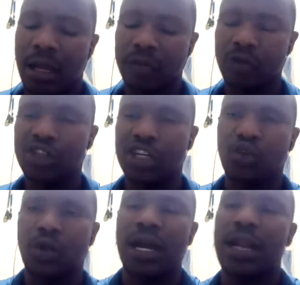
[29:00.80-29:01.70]
association
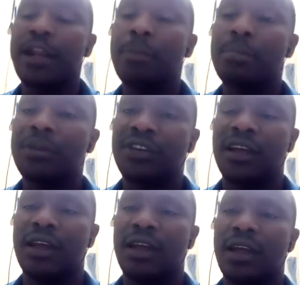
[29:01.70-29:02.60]
and NPCA
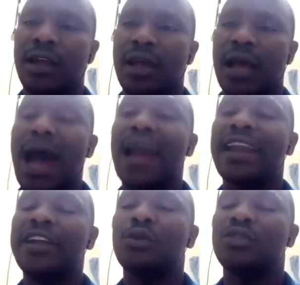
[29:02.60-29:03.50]
are
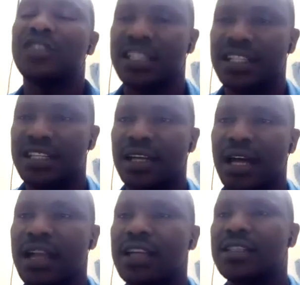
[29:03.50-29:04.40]
ready to sit
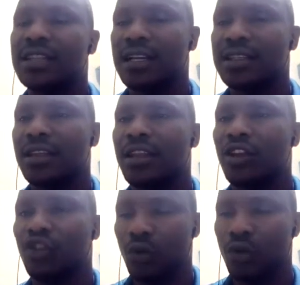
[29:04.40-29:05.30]
and discuss the
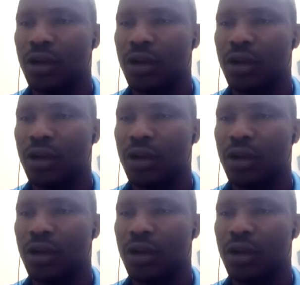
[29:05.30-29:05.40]
issue.